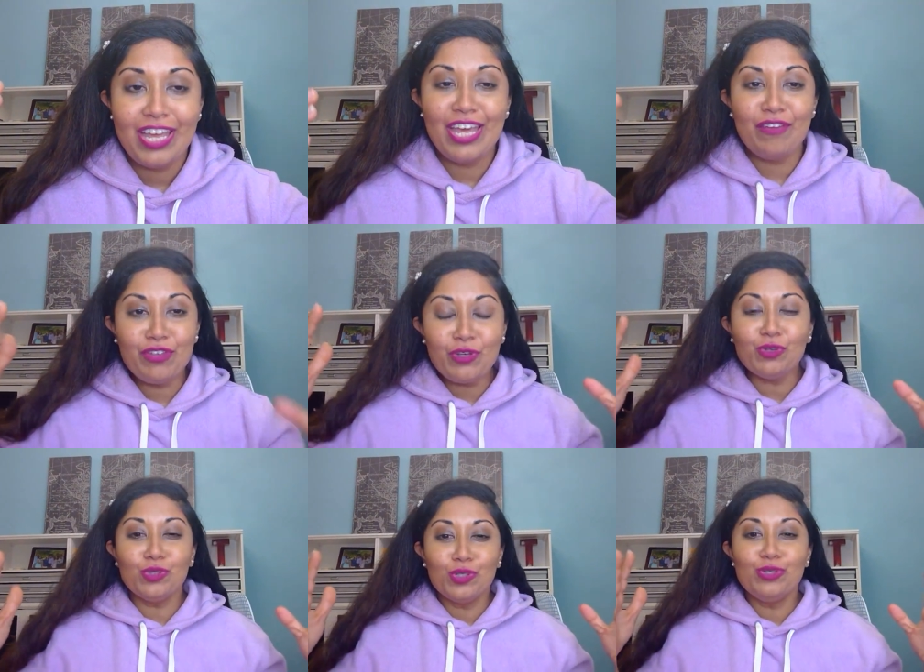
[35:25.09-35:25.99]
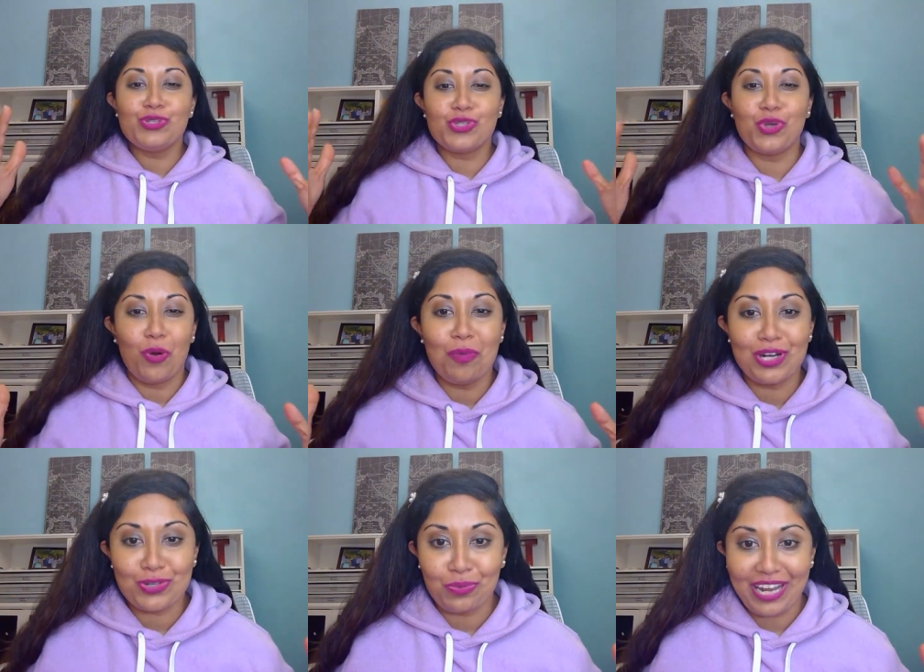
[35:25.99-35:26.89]
if you lose so
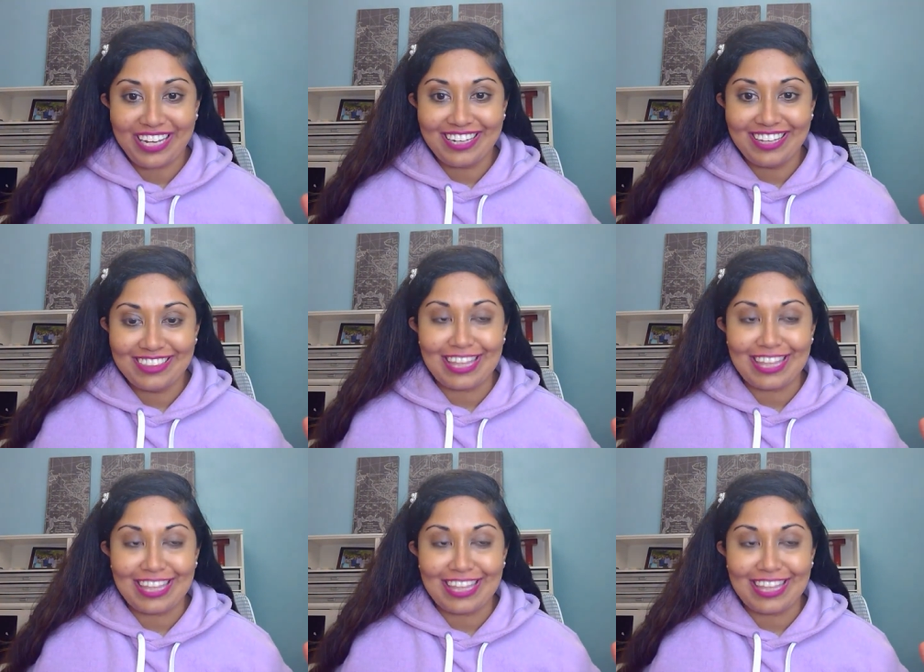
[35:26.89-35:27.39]
much weight